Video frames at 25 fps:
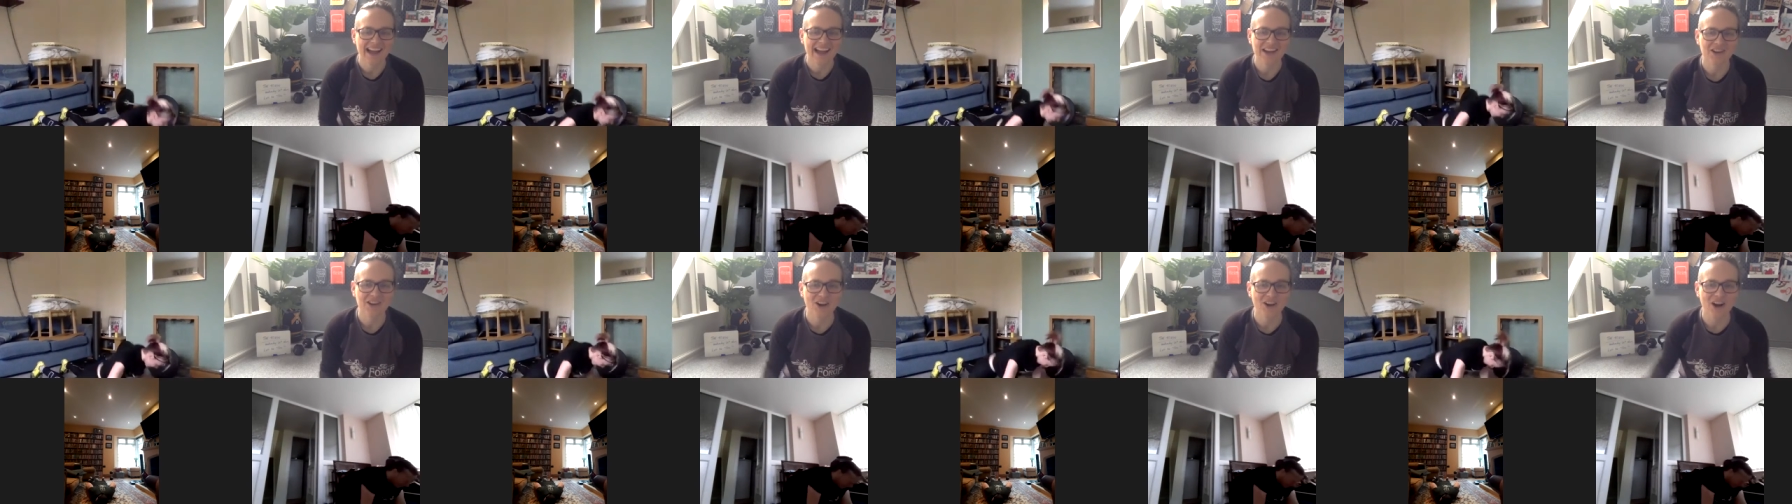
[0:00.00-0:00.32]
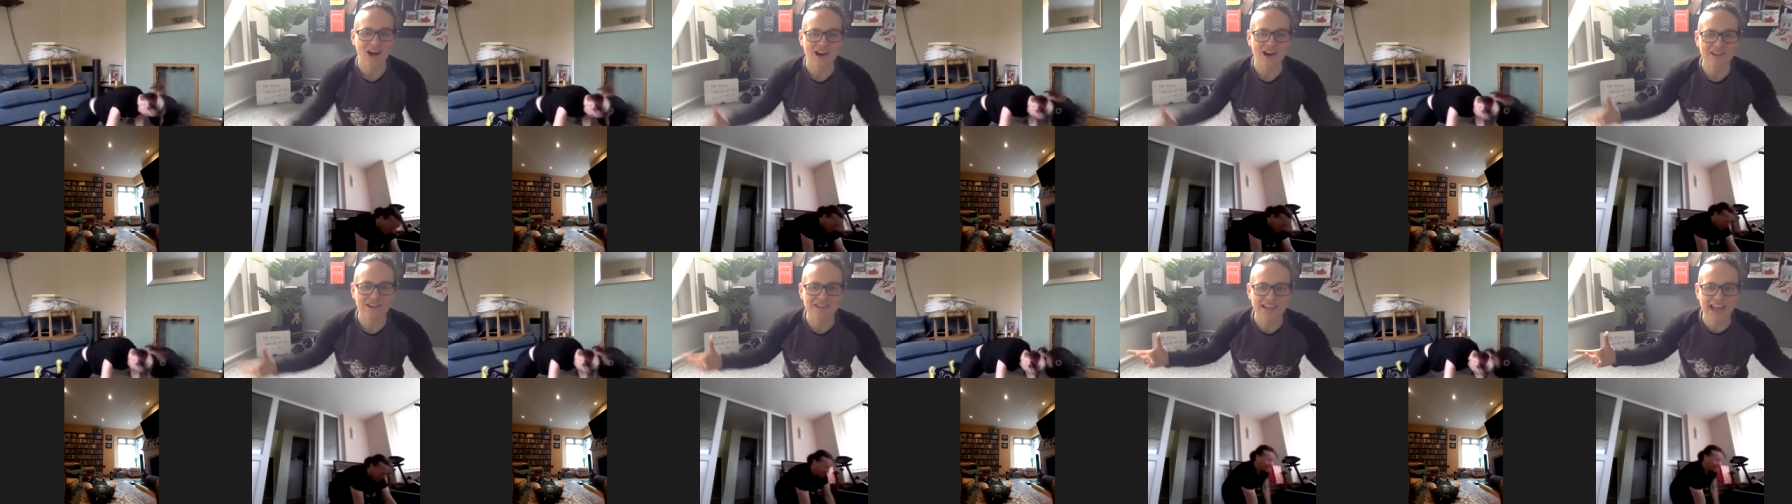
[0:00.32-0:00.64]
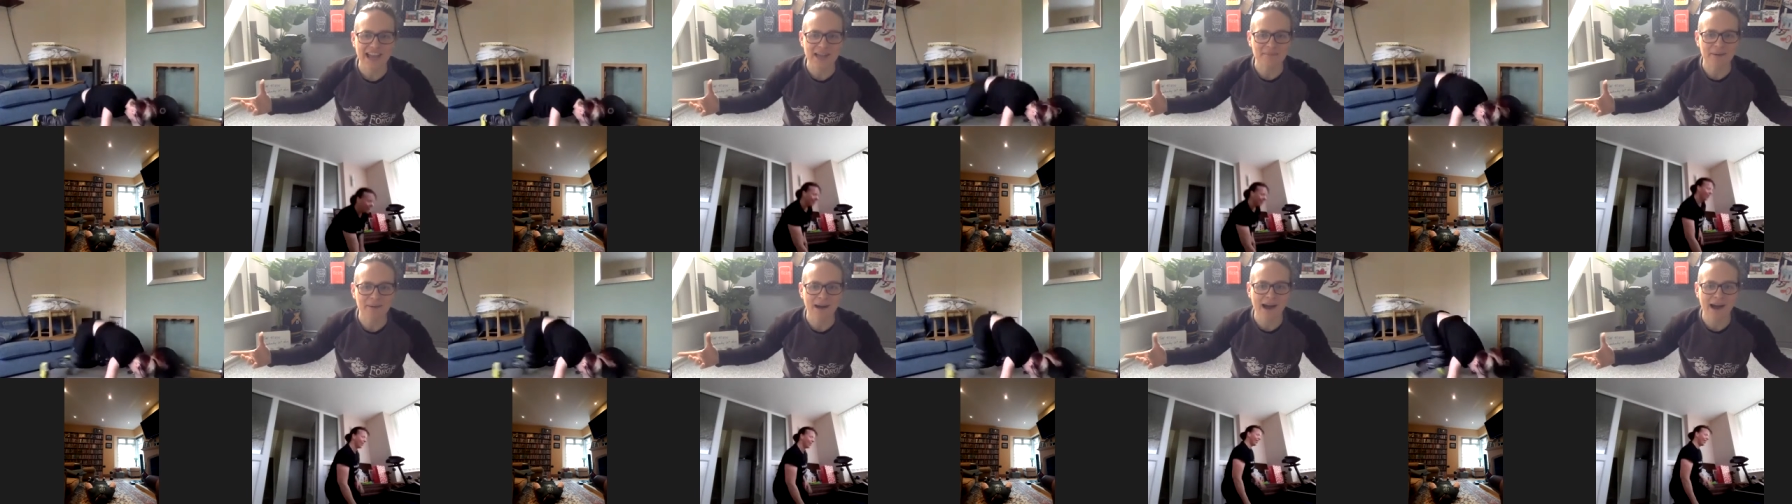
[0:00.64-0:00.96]
All
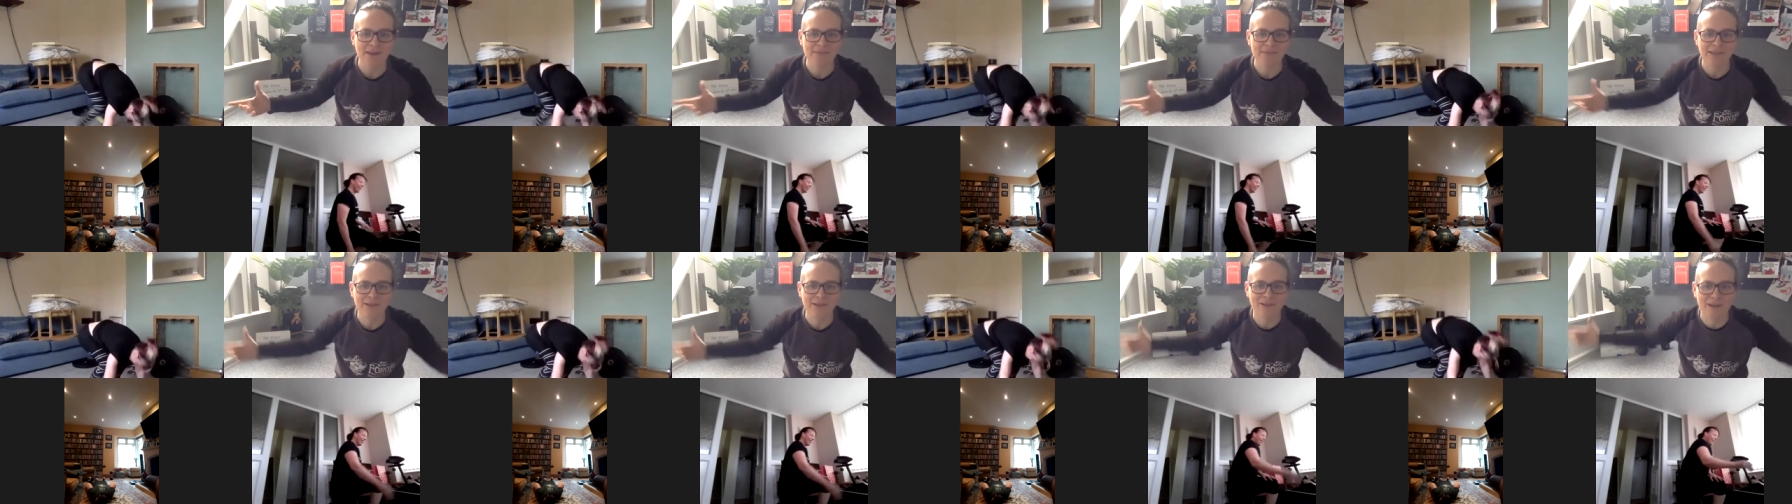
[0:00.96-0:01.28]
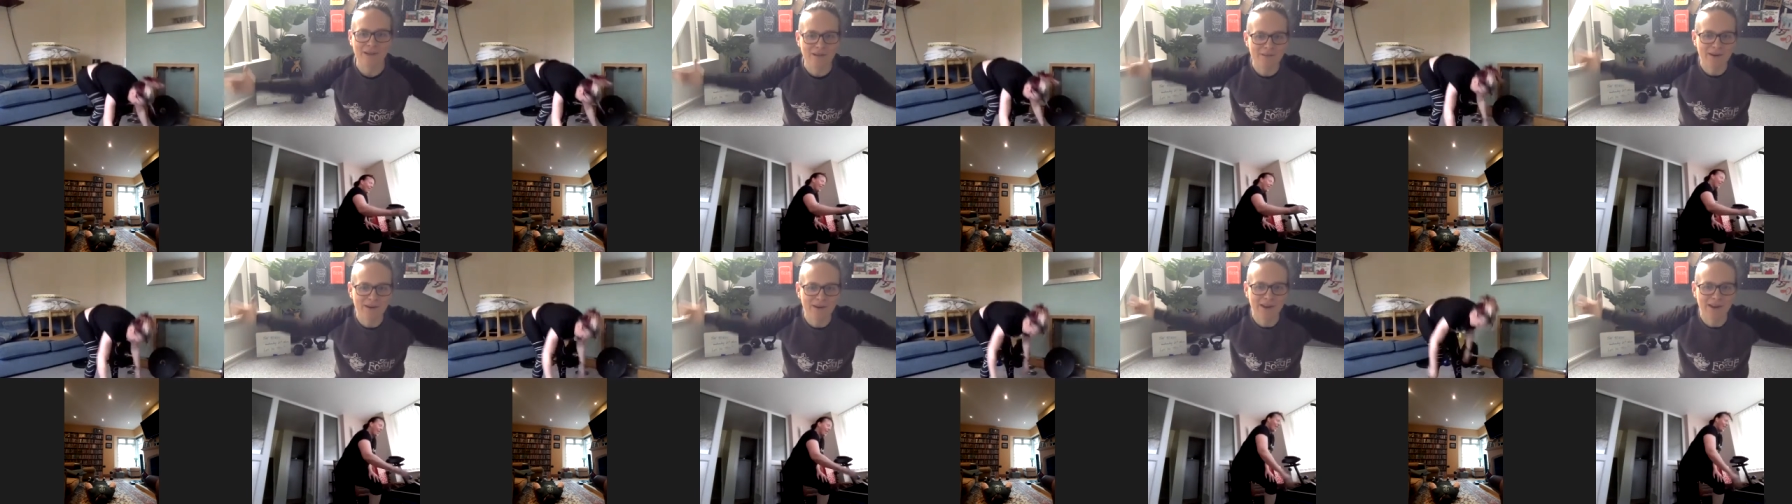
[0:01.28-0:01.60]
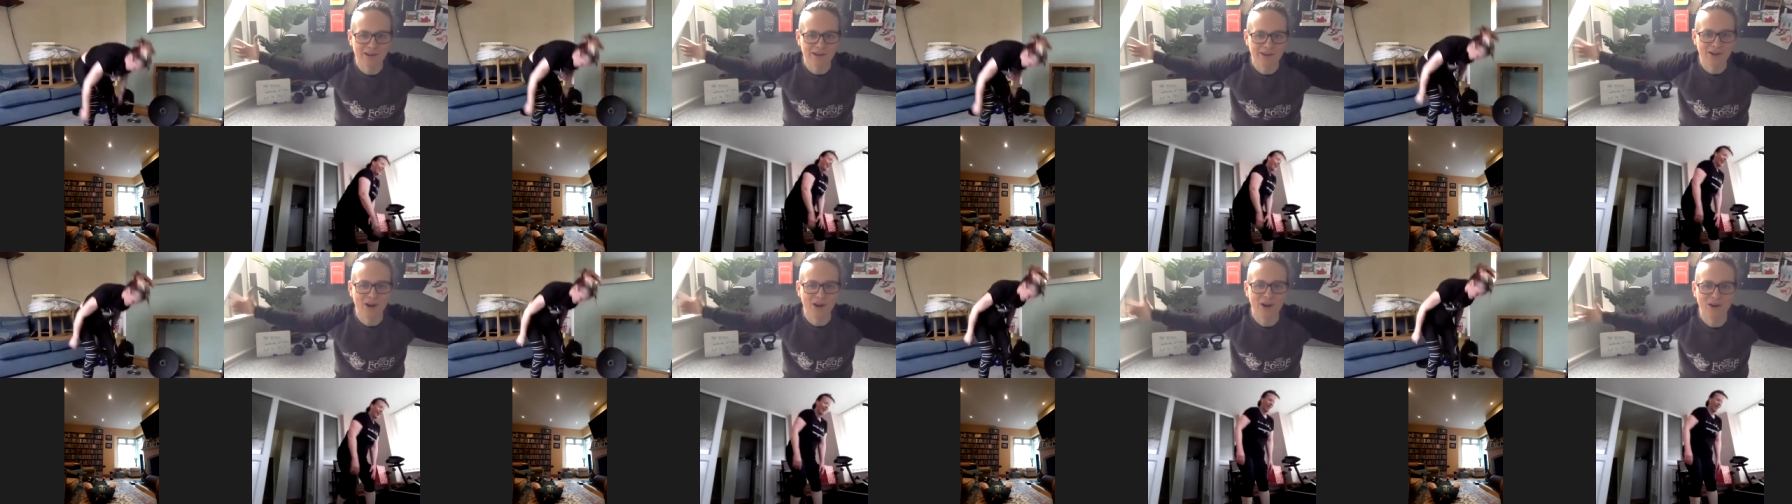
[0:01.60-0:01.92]
day, Pamela. Where am I
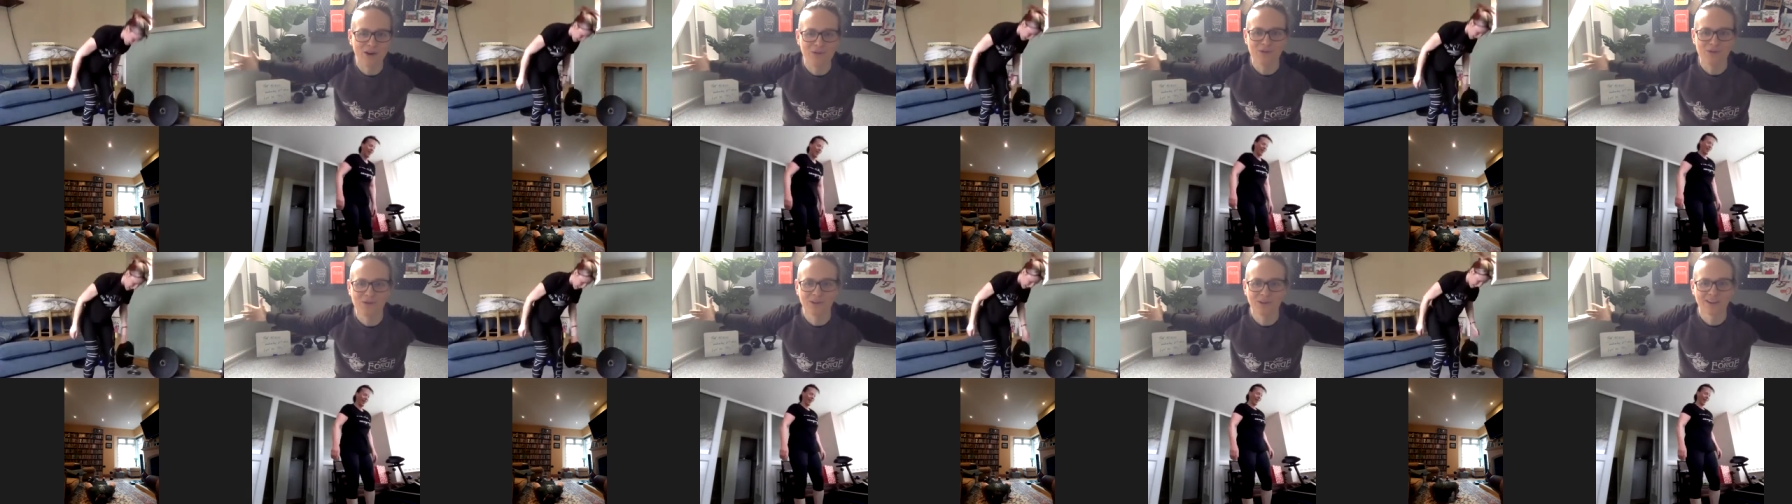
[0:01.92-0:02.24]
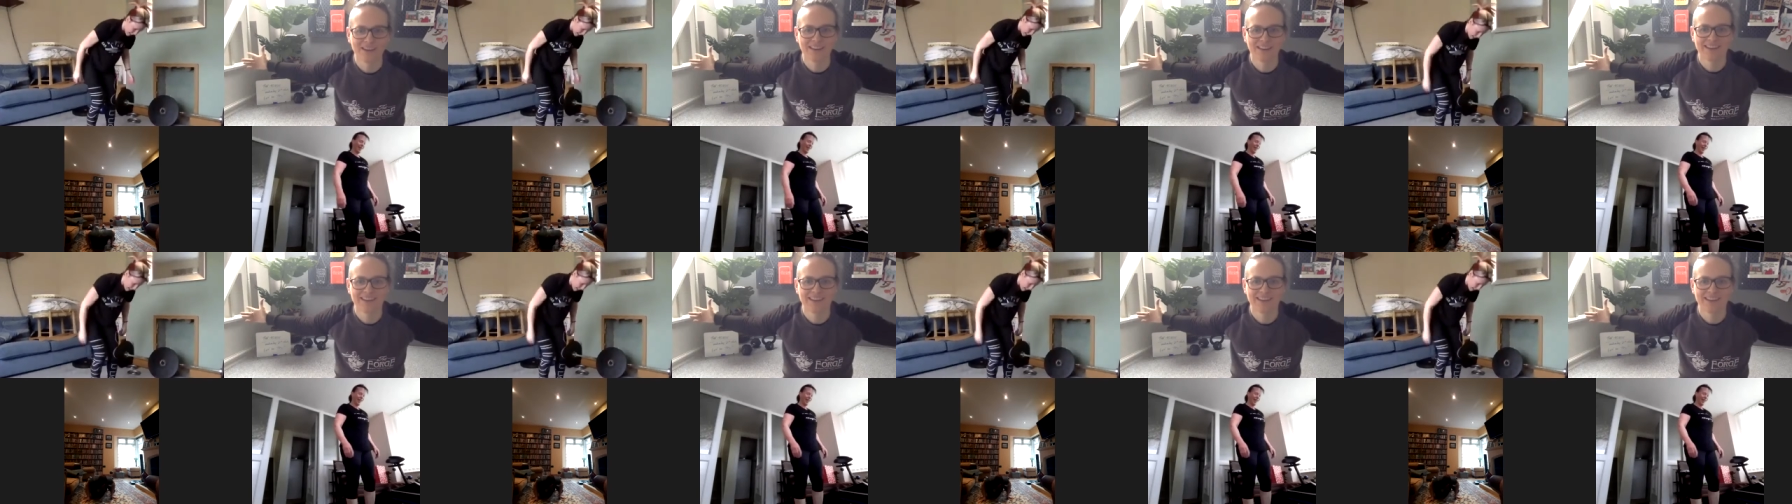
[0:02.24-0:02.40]
going to go?